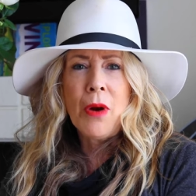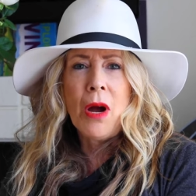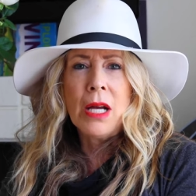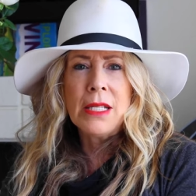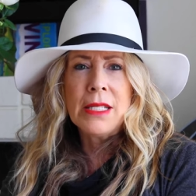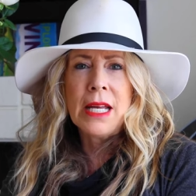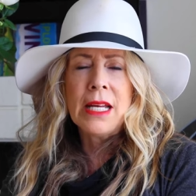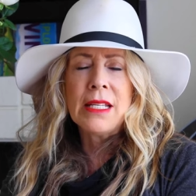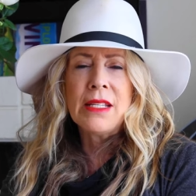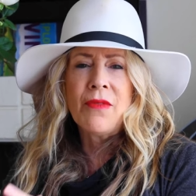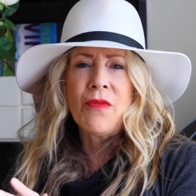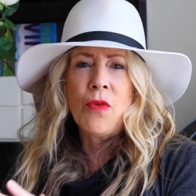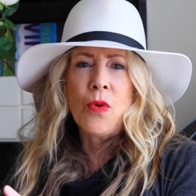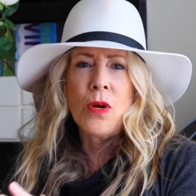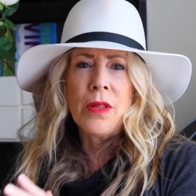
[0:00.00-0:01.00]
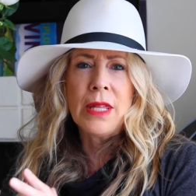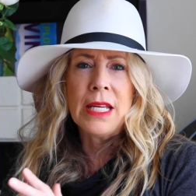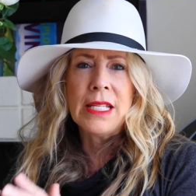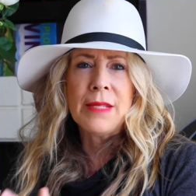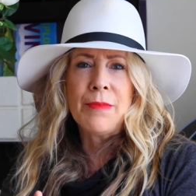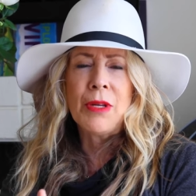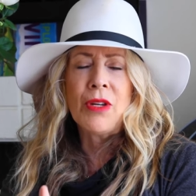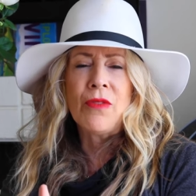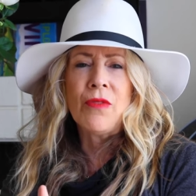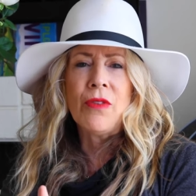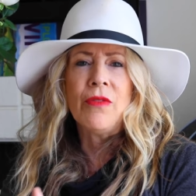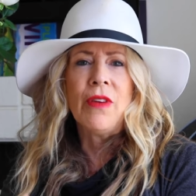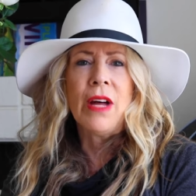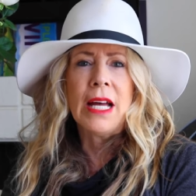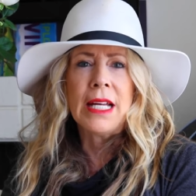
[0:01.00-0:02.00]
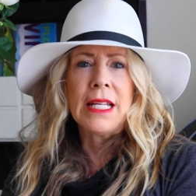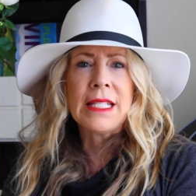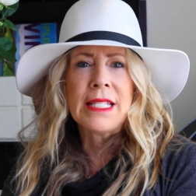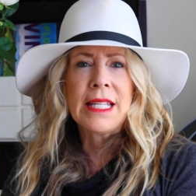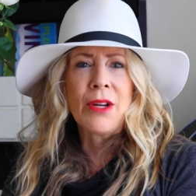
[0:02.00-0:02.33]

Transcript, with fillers: process for these beautiful vines